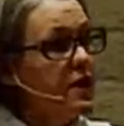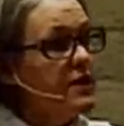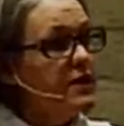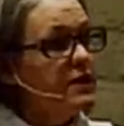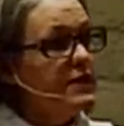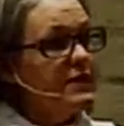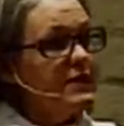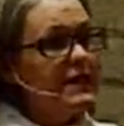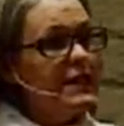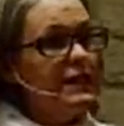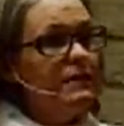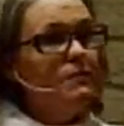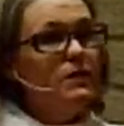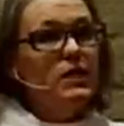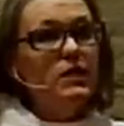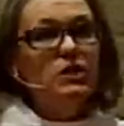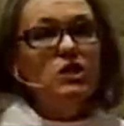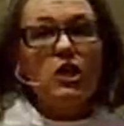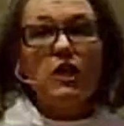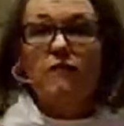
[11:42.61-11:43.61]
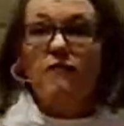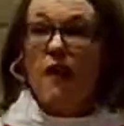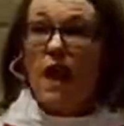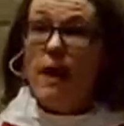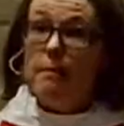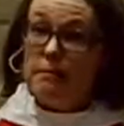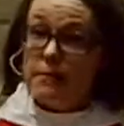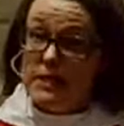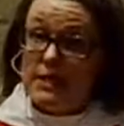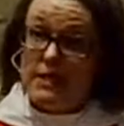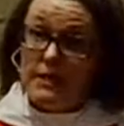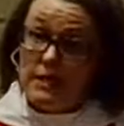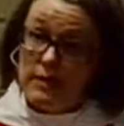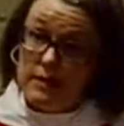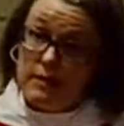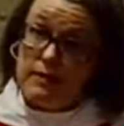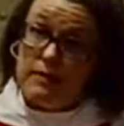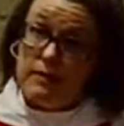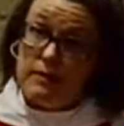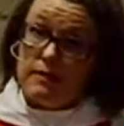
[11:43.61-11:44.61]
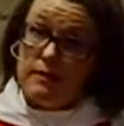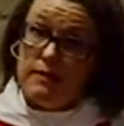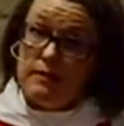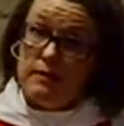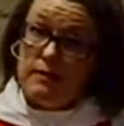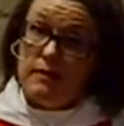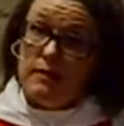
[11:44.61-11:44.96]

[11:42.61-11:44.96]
this image of emptiness,